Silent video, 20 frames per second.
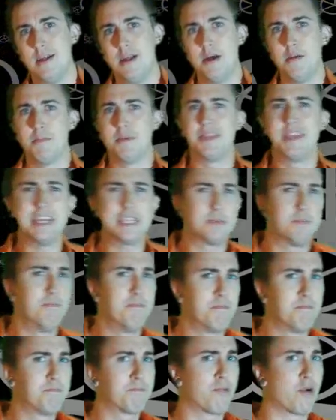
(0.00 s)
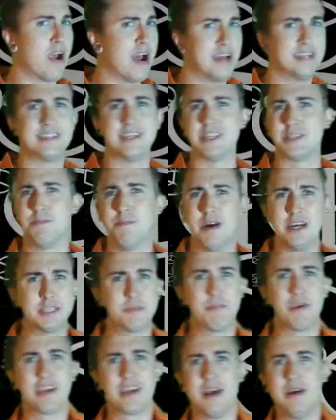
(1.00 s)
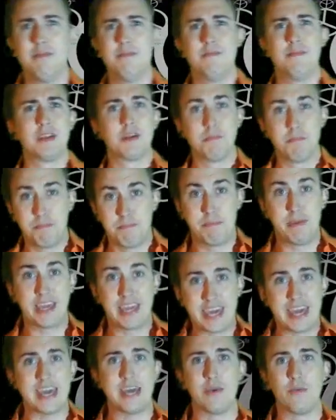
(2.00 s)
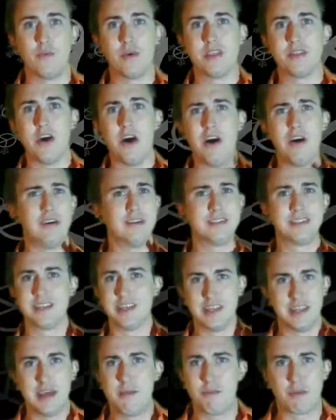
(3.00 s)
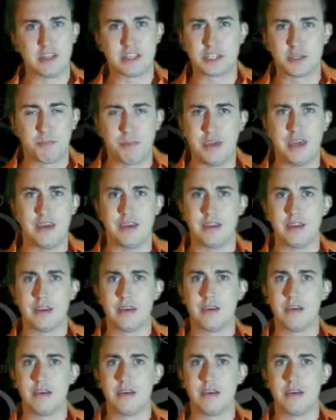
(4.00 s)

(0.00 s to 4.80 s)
But this process must begin with all deliberate speed.